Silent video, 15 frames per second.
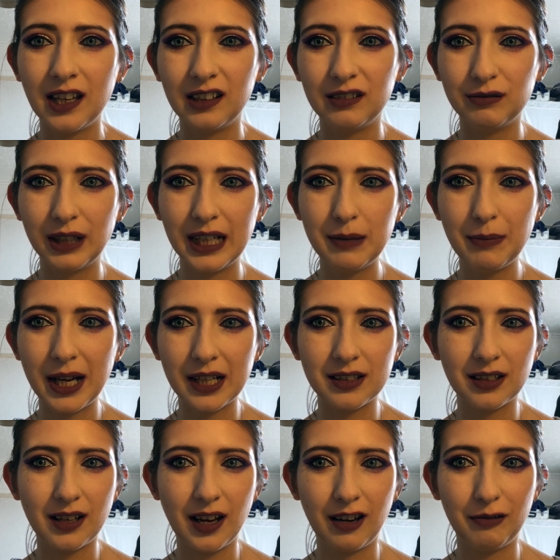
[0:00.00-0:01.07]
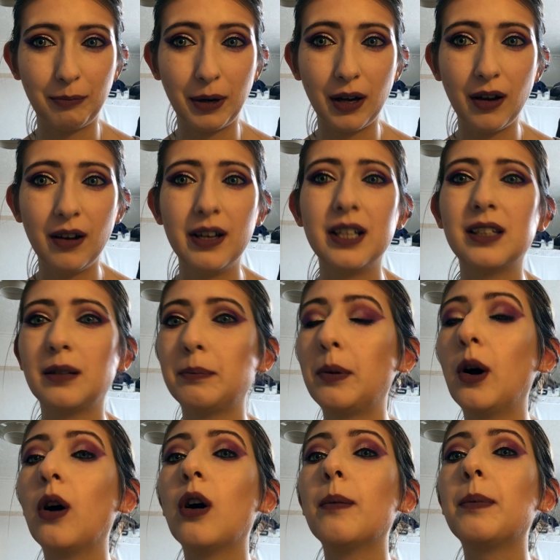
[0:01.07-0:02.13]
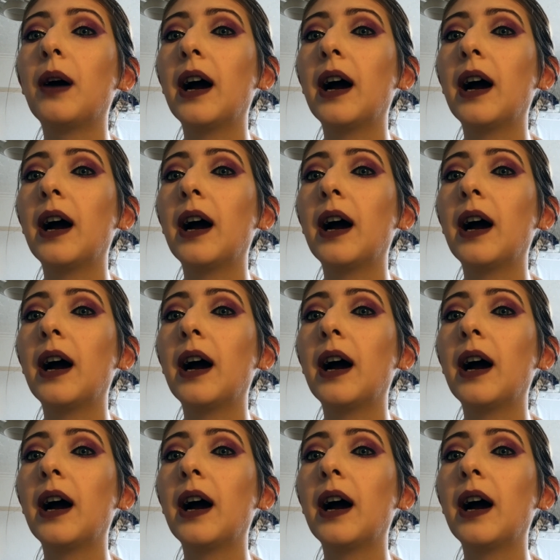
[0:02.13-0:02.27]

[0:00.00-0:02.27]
It really makes the colour of my eyes pop.